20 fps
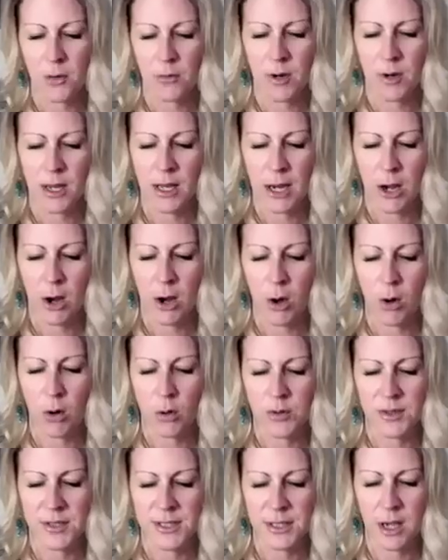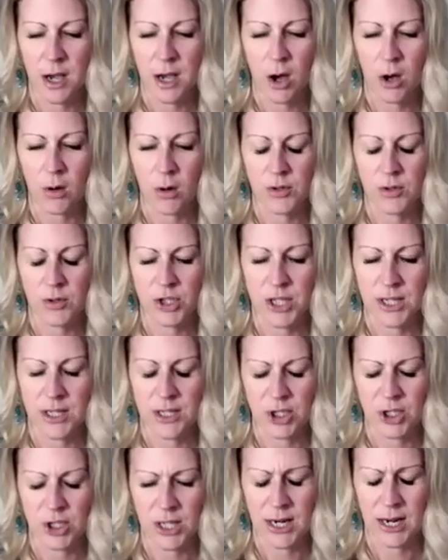really holds,
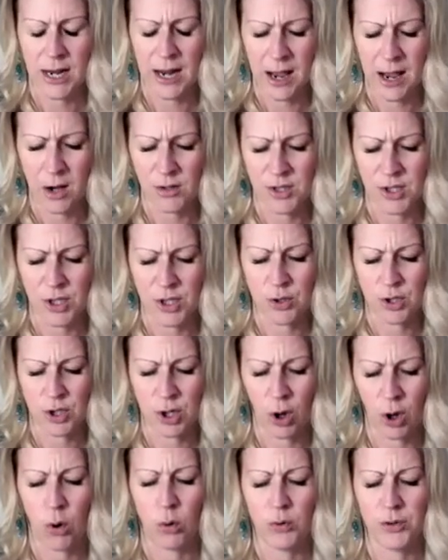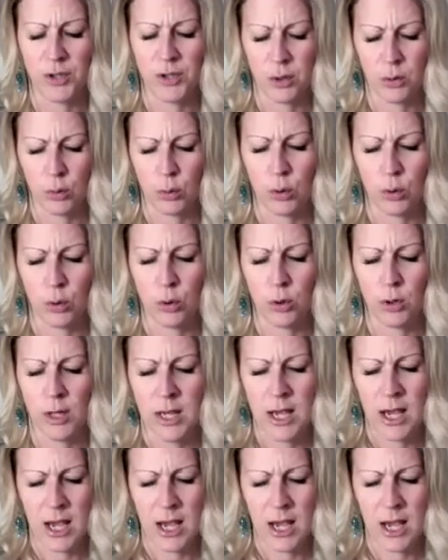she allows you to hold it all.